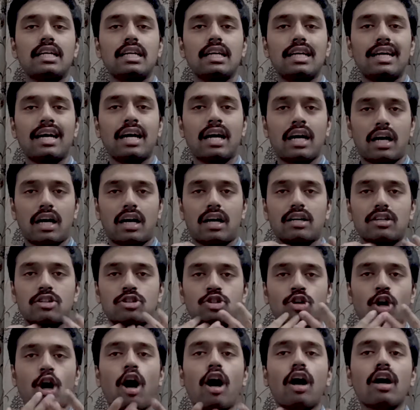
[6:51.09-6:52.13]

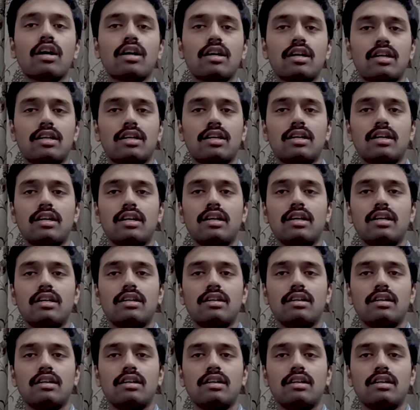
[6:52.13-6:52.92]
talk.